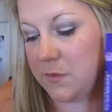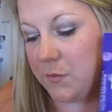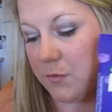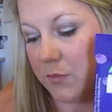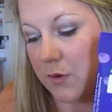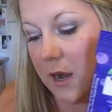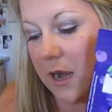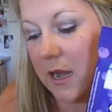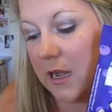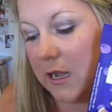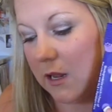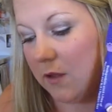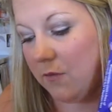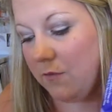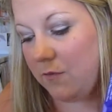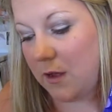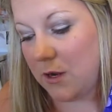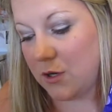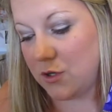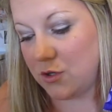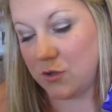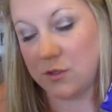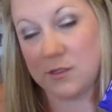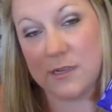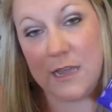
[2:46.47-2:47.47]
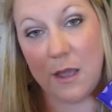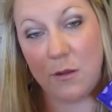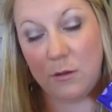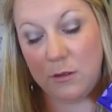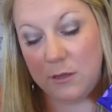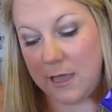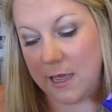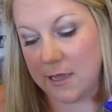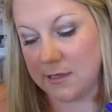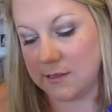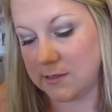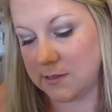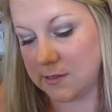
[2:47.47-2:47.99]
Brightening Facial
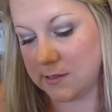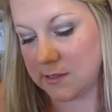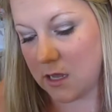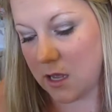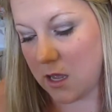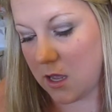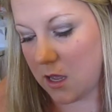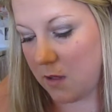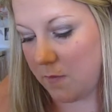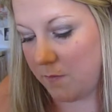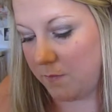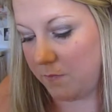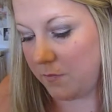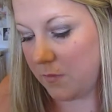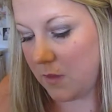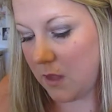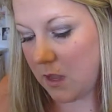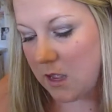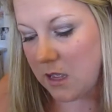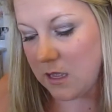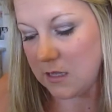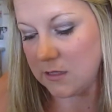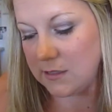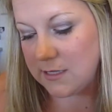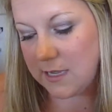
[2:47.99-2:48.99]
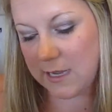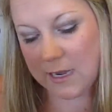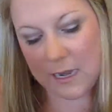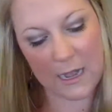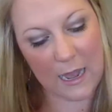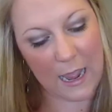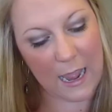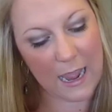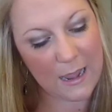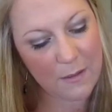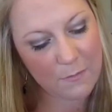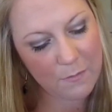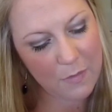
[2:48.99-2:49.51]
Towelettes. Um, it's like an
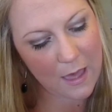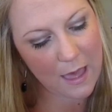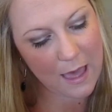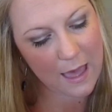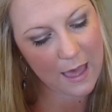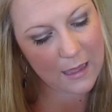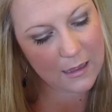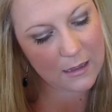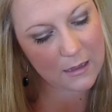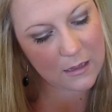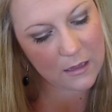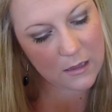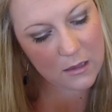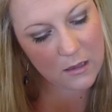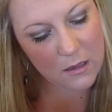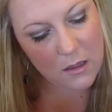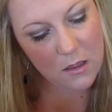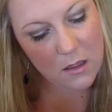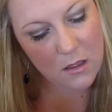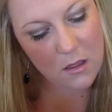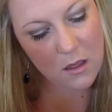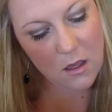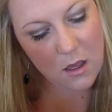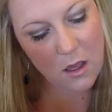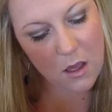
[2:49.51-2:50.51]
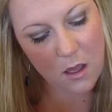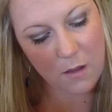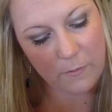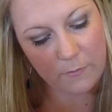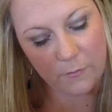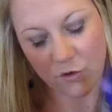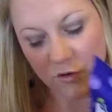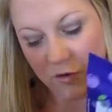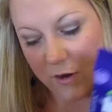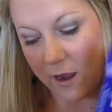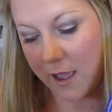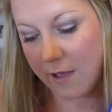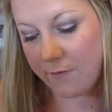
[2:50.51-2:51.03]
eight pack
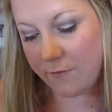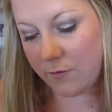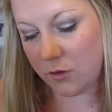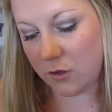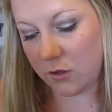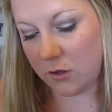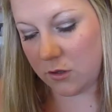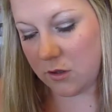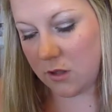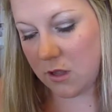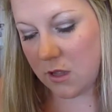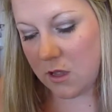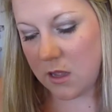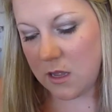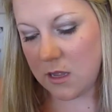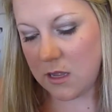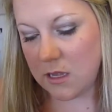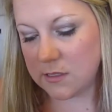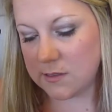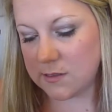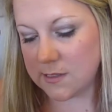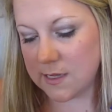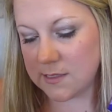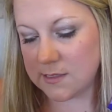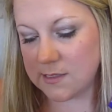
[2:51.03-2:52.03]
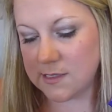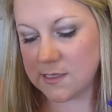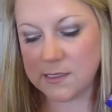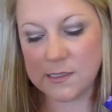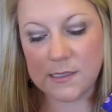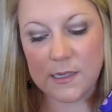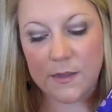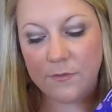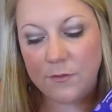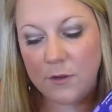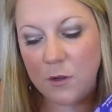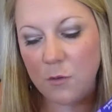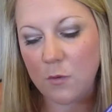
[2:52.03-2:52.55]
um, travel. It says these
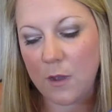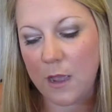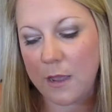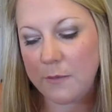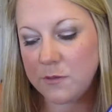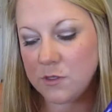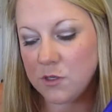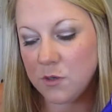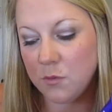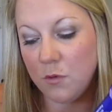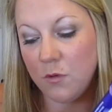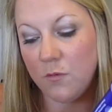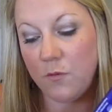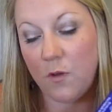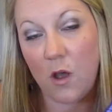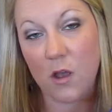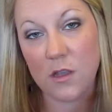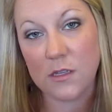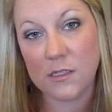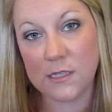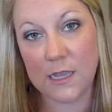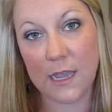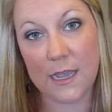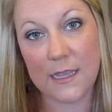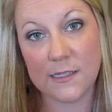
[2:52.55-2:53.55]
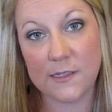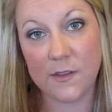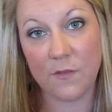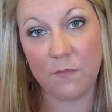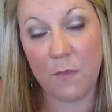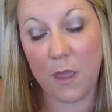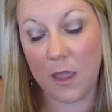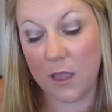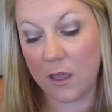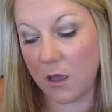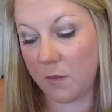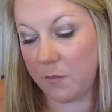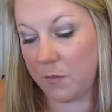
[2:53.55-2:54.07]
nifty wipes remove all signs of
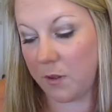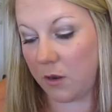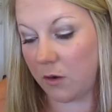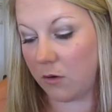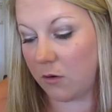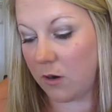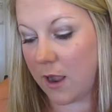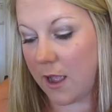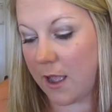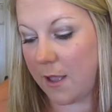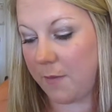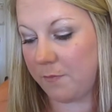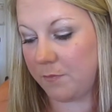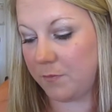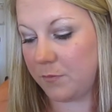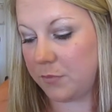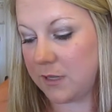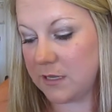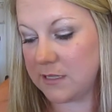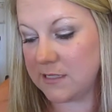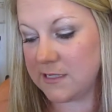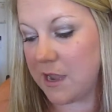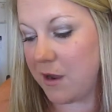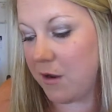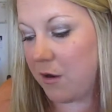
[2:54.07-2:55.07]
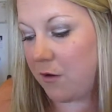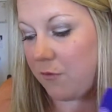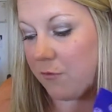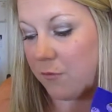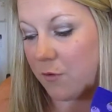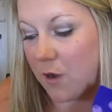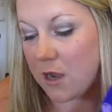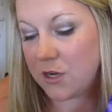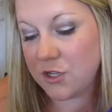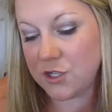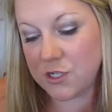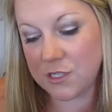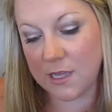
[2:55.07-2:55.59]
makeup and grime. Plus they
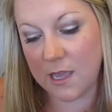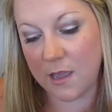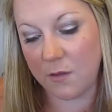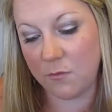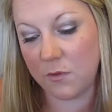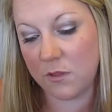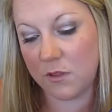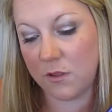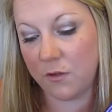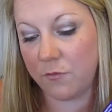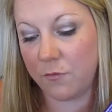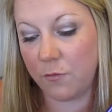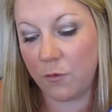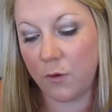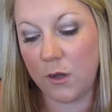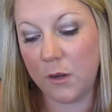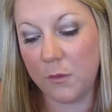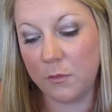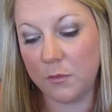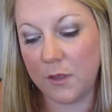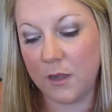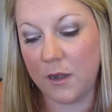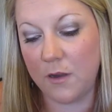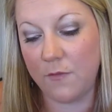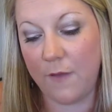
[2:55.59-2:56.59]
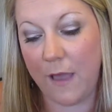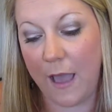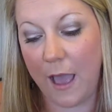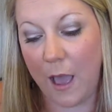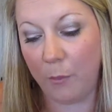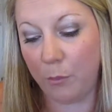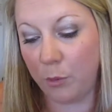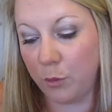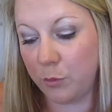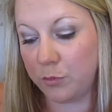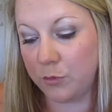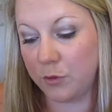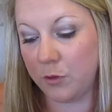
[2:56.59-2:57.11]
refresh skin with a fruity blend of
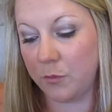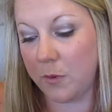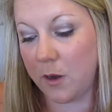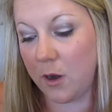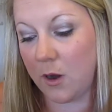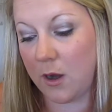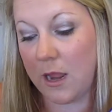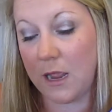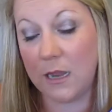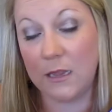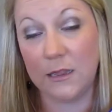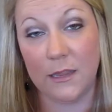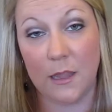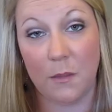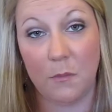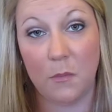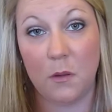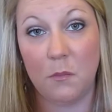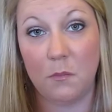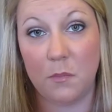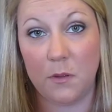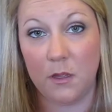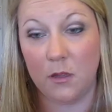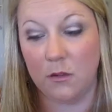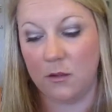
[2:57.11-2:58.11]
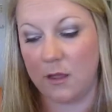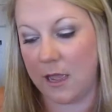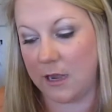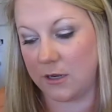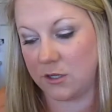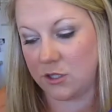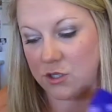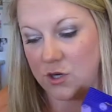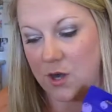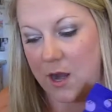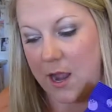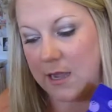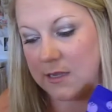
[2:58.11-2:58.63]
apple, blueberry, and lemon peel
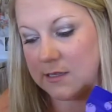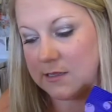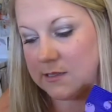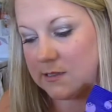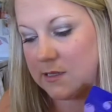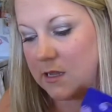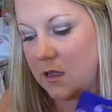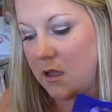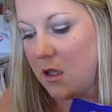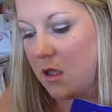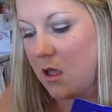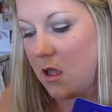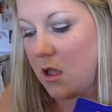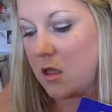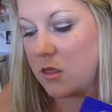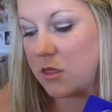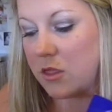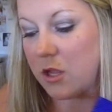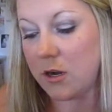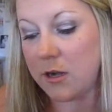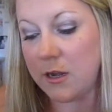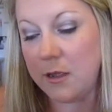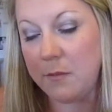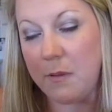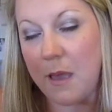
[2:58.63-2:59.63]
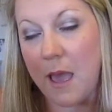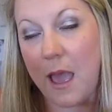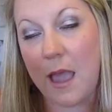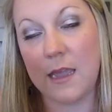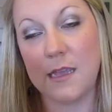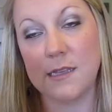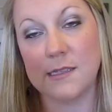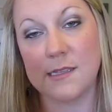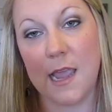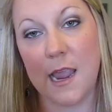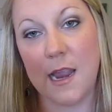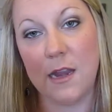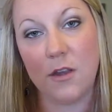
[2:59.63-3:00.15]
extracts. 30 pack
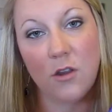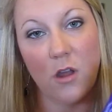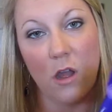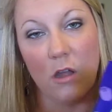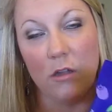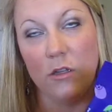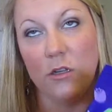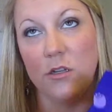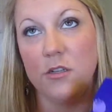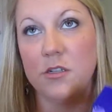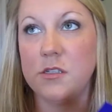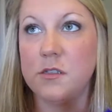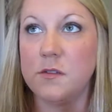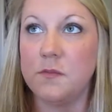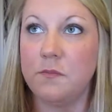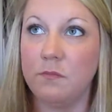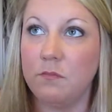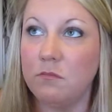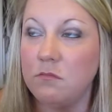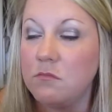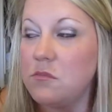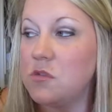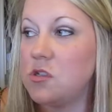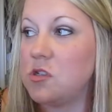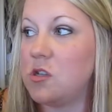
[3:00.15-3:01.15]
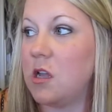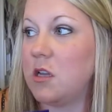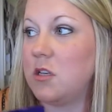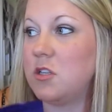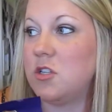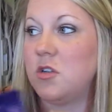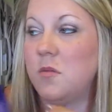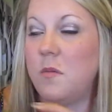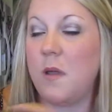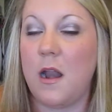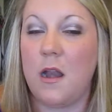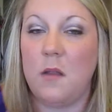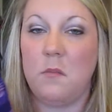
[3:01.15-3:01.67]
is $8. It's not
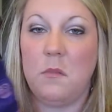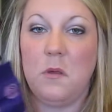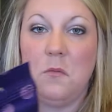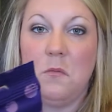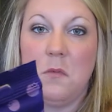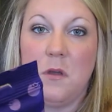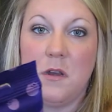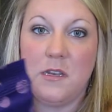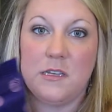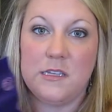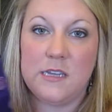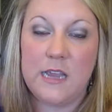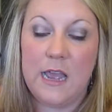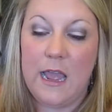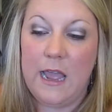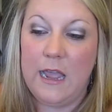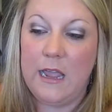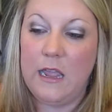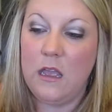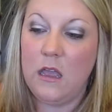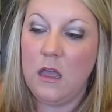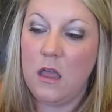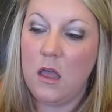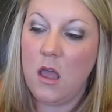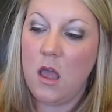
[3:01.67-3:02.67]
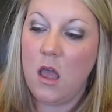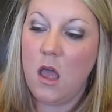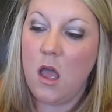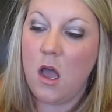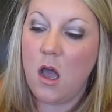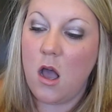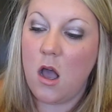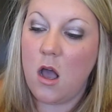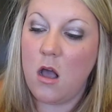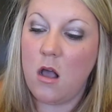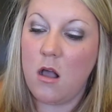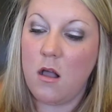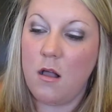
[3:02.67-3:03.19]
too I mean one a day.
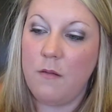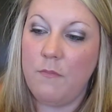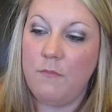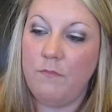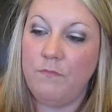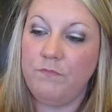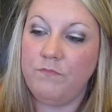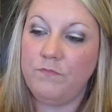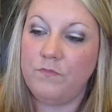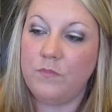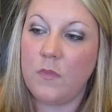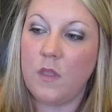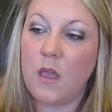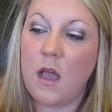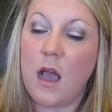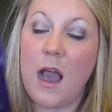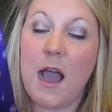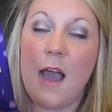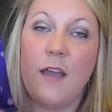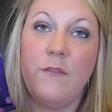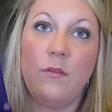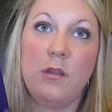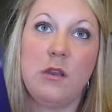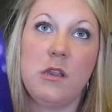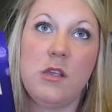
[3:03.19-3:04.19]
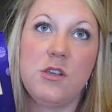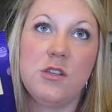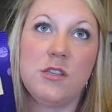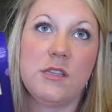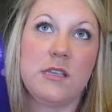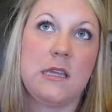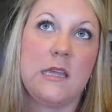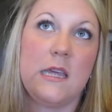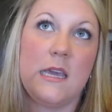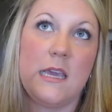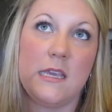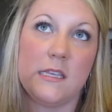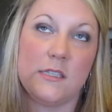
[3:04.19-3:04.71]
Um, I've been
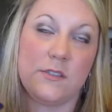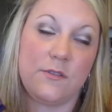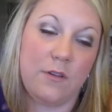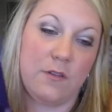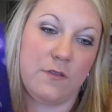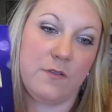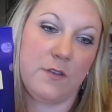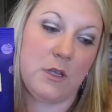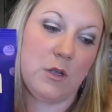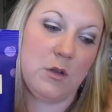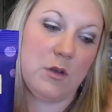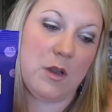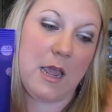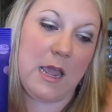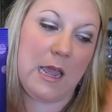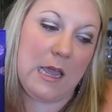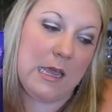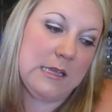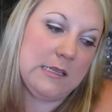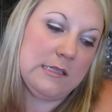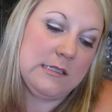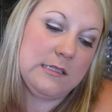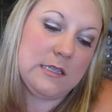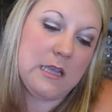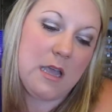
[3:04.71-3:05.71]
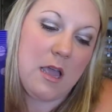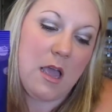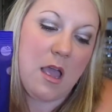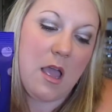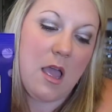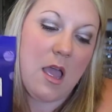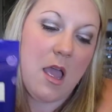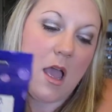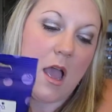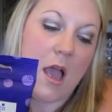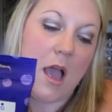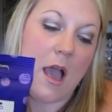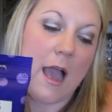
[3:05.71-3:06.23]
using these for a few days.
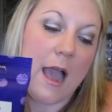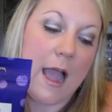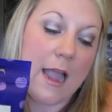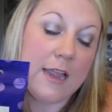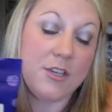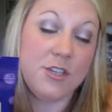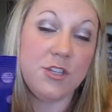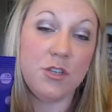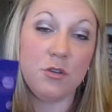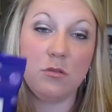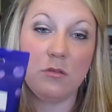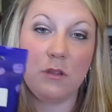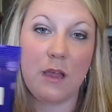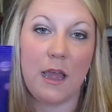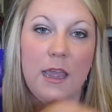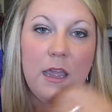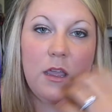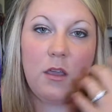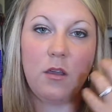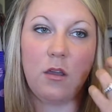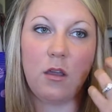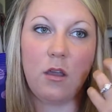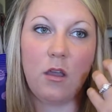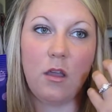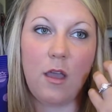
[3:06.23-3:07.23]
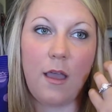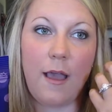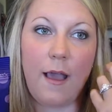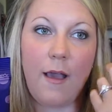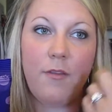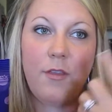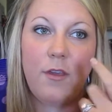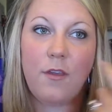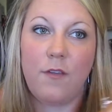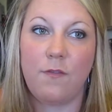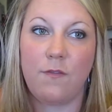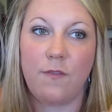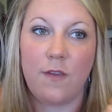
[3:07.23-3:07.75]
I do like
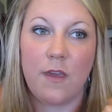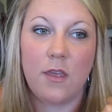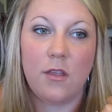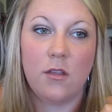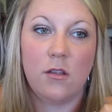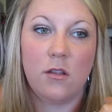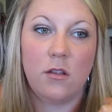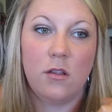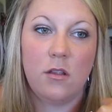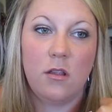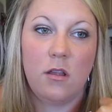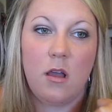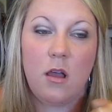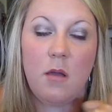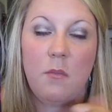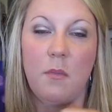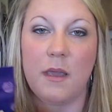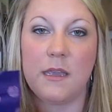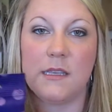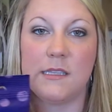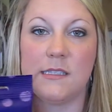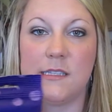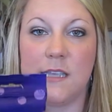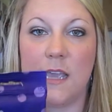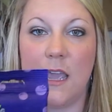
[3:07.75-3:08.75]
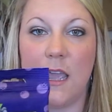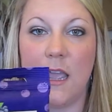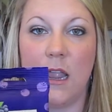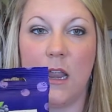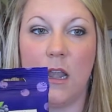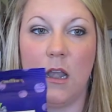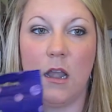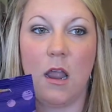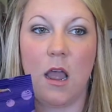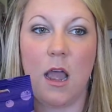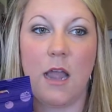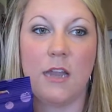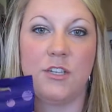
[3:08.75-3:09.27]
how they feel on my
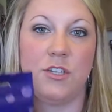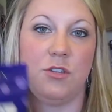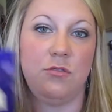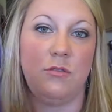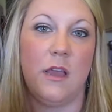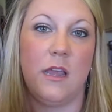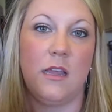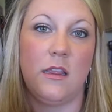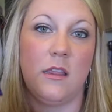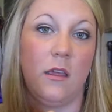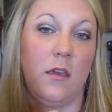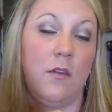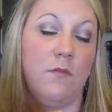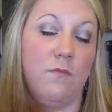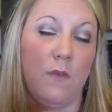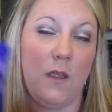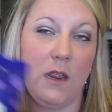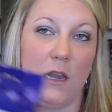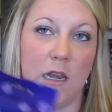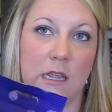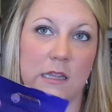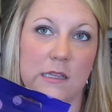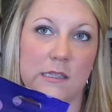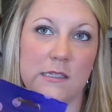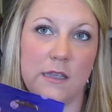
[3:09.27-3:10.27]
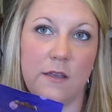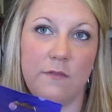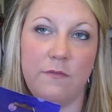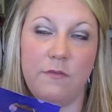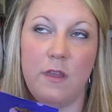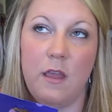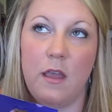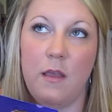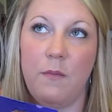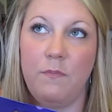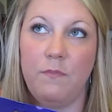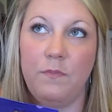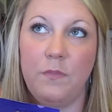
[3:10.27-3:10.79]
skin. I do like the convenience of
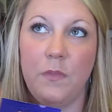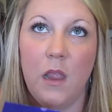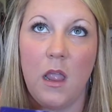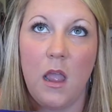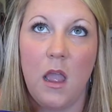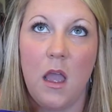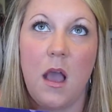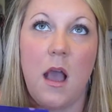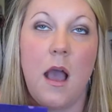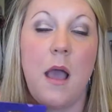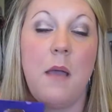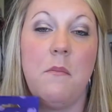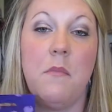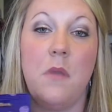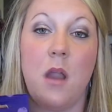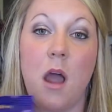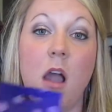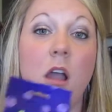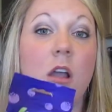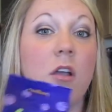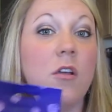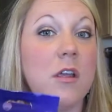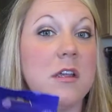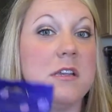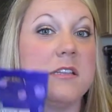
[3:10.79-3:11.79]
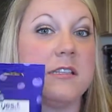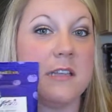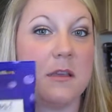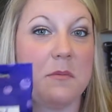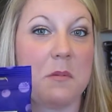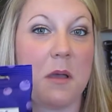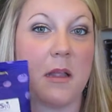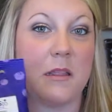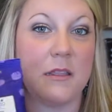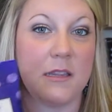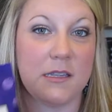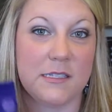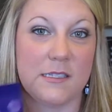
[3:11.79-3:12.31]
them. I'm not crazy
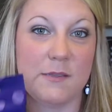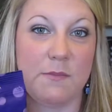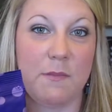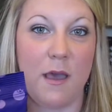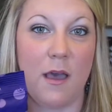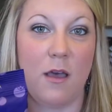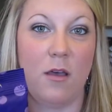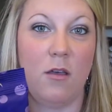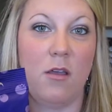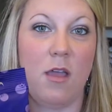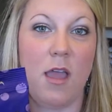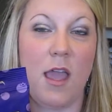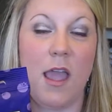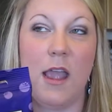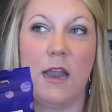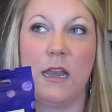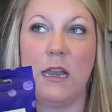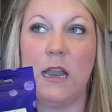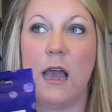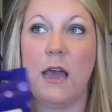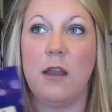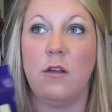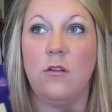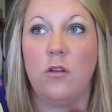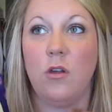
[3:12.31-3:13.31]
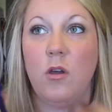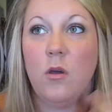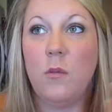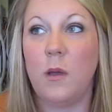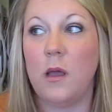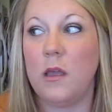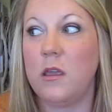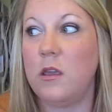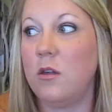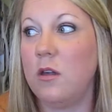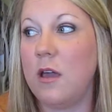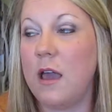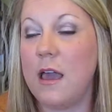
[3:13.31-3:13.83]
about the smell. And I don't know
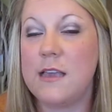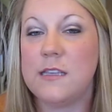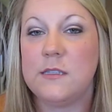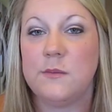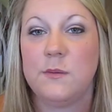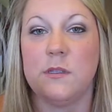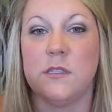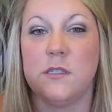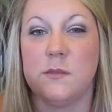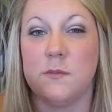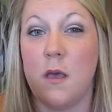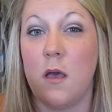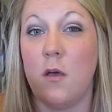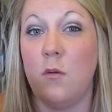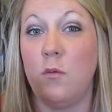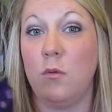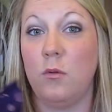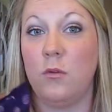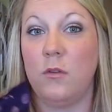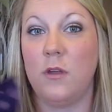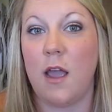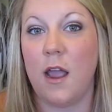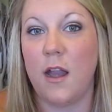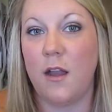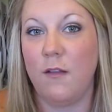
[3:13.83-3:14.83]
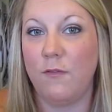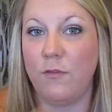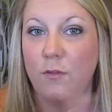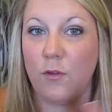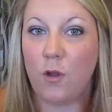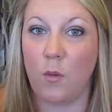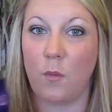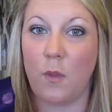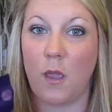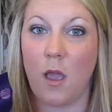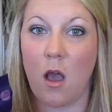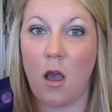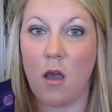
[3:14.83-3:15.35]
about you guys, but smell will kind of
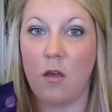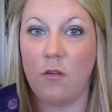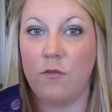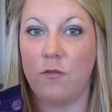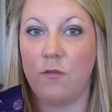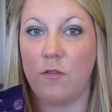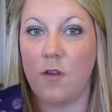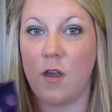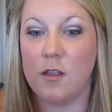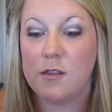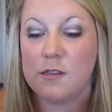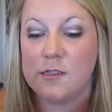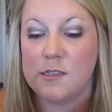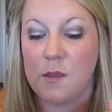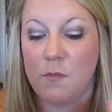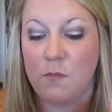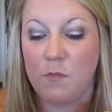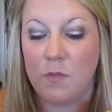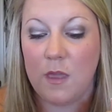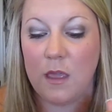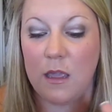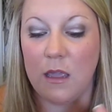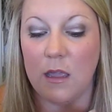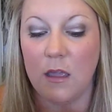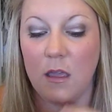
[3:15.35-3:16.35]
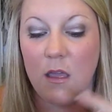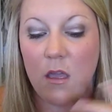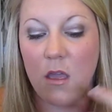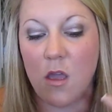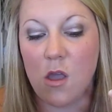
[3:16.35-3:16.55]
throw me off on something.